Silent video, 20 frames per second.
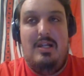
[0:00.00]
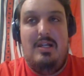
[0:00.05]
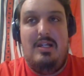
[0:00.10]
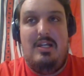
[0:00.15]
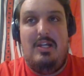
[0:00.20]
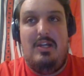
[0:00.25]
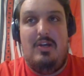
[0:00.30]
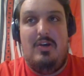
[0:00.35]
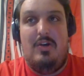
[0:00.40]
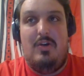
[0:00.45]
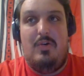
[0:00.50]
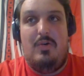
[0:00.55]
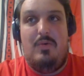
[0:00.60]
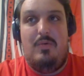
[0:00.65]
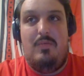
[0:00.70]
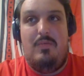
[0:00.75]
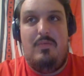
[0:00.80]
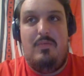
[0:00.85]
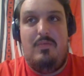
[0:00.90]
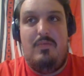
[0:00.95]
you know,
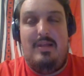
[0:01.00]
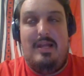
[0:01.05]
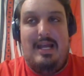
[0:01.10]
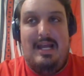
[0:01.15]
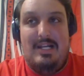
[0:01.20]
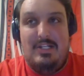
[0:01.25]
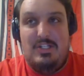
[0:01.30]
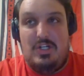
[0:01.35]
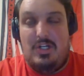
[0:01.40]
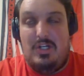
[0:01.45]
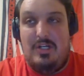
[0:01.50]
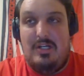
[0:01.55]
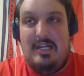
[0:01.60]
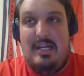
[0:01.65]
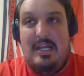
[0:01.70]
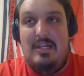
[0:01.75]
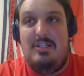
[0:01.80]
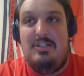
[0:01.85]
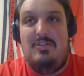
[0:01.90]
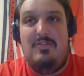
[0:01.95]
as a
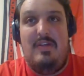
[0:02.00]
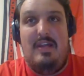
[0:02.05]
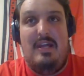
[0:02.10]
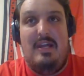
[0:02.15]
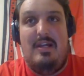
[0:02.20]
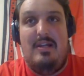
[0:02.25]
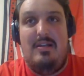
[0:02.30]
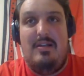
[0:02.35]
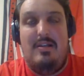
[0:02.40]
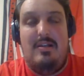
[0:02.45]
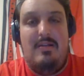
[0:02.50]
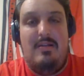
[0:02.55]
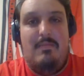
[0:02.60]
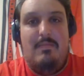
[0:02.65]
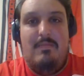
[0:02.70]
Hurricanes fan,